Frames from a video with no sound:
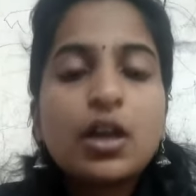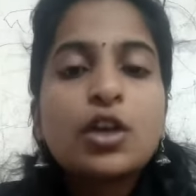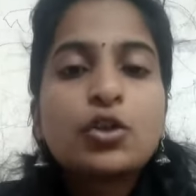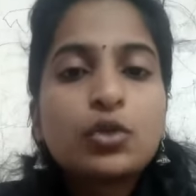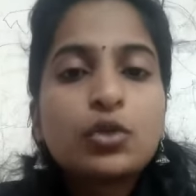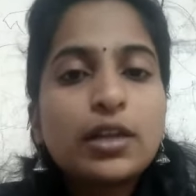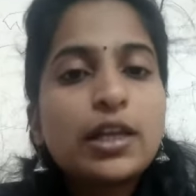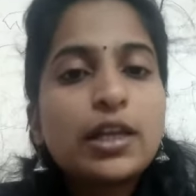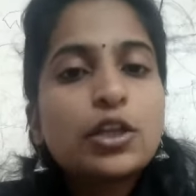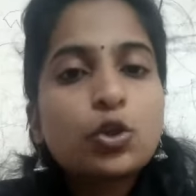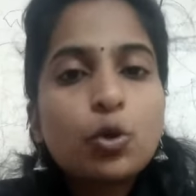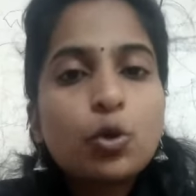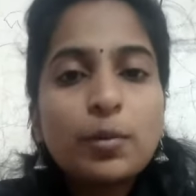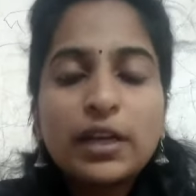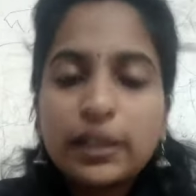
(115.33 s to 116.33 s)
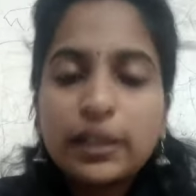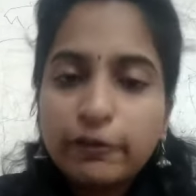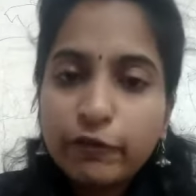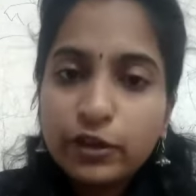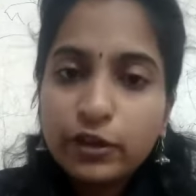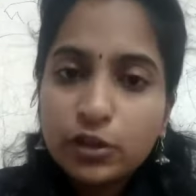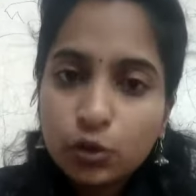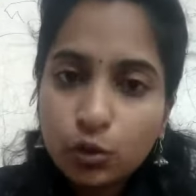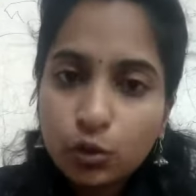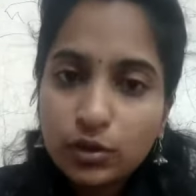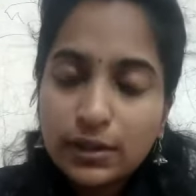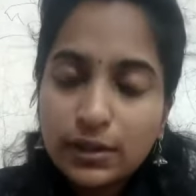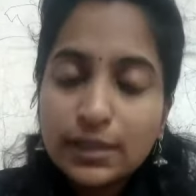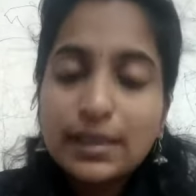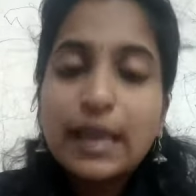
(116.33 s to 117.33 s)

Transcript: So there are so many different sources,